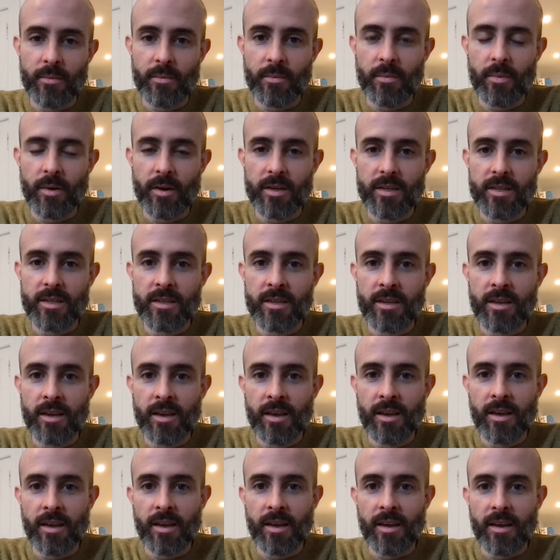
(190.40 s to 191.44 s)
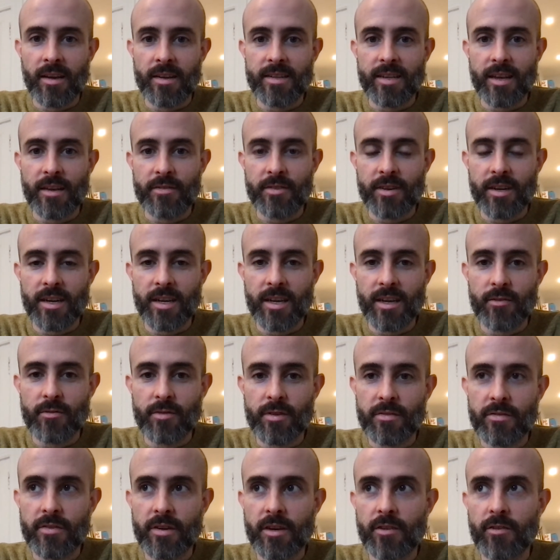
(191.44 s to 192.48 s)
but definitely a
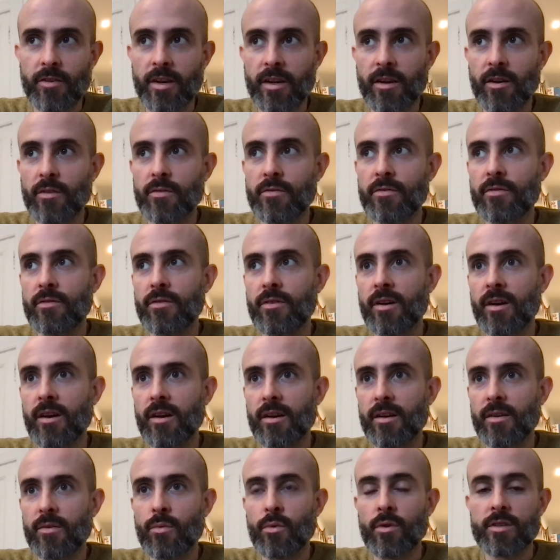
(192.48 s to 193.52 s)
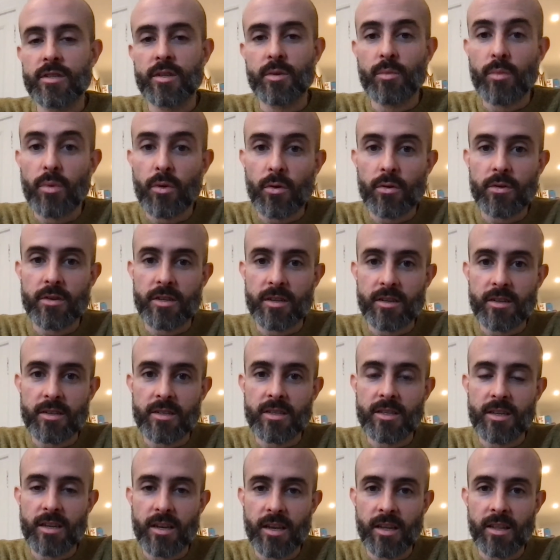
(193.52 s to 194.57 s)
refiguring of what's
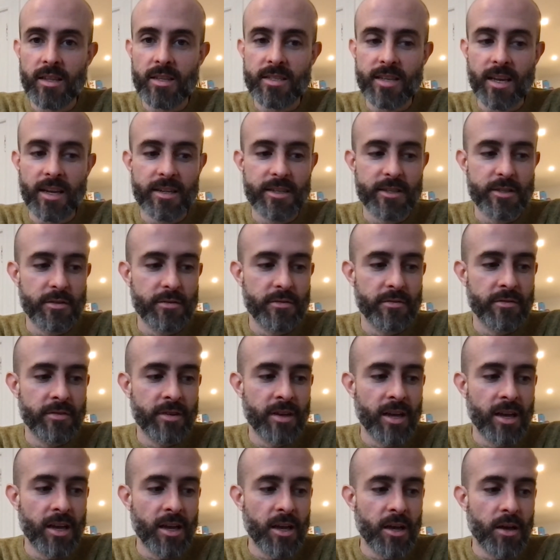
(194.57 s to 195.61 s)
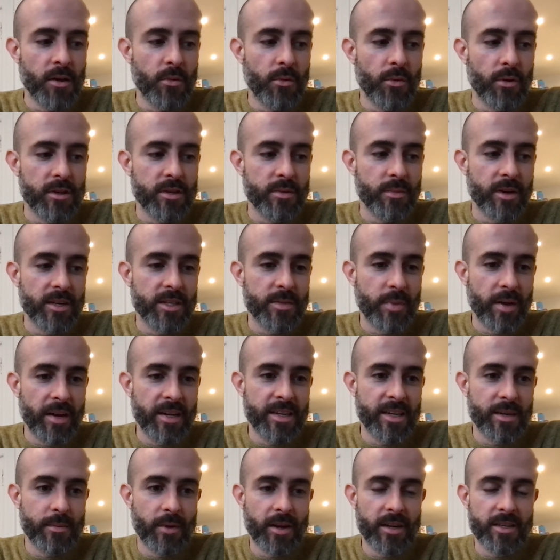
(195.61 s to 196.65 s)
important, in the sense of what am I
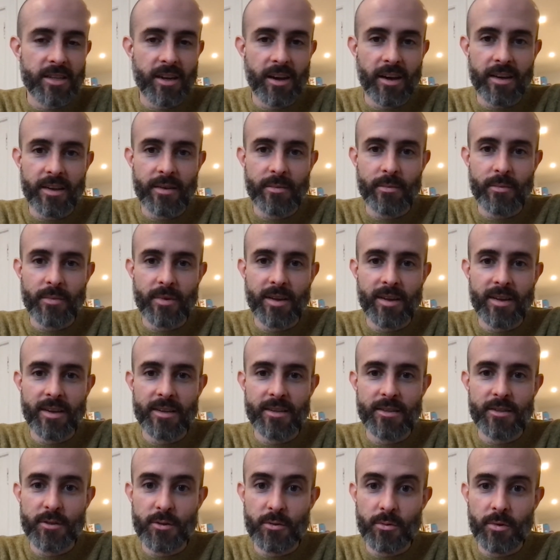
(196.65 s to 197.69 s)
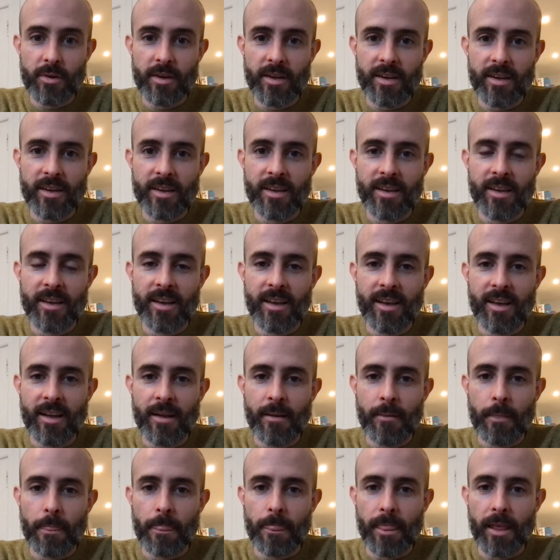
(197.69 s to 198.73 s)
spending my time doing,
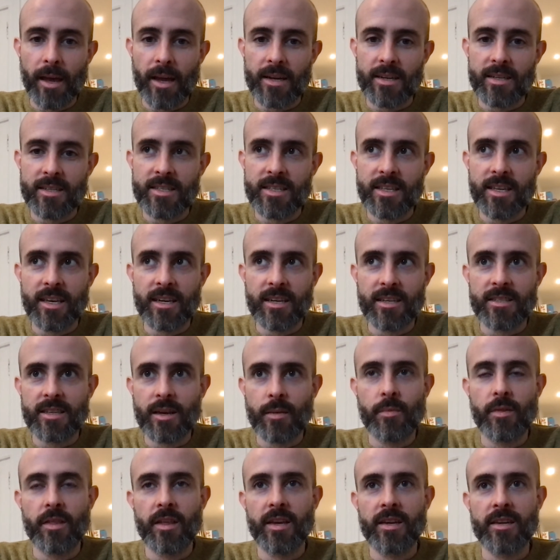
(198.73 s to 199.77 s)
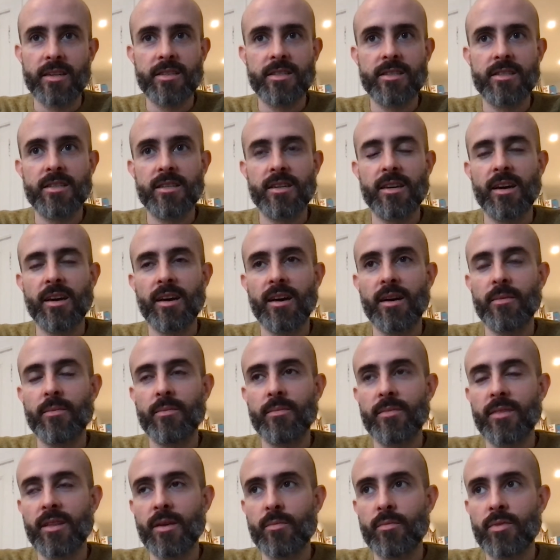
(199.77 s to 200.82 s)
and seeing some things
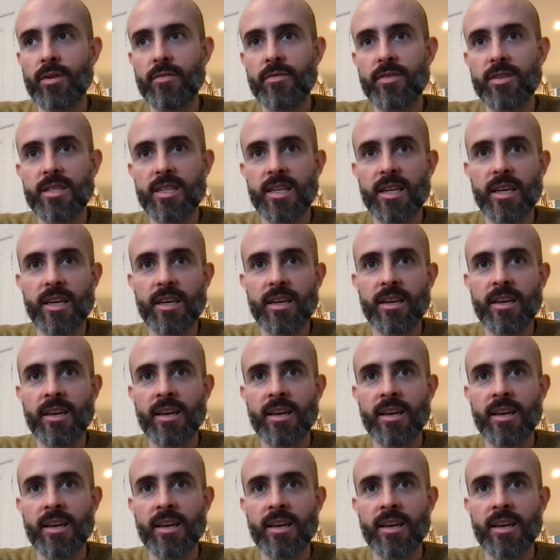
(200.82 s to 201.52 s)
that previously